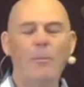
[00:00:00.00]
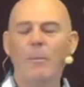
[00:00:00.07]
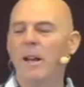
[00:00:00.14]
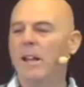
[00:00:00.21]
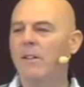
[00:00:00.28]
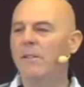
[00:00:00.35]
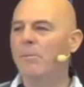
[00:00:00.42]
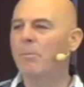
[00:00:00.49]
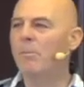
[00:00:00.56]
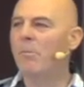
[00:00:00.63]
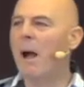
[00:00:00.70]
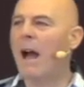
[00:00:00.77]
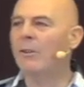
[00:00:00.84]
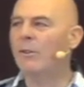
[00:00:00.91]
many
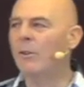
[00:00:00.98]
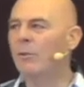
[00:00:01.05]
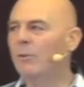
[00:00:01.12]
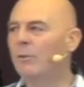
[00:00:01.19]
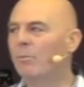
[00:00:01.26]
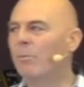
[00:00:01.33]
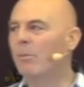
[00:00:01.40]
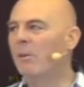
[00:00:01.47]
adults,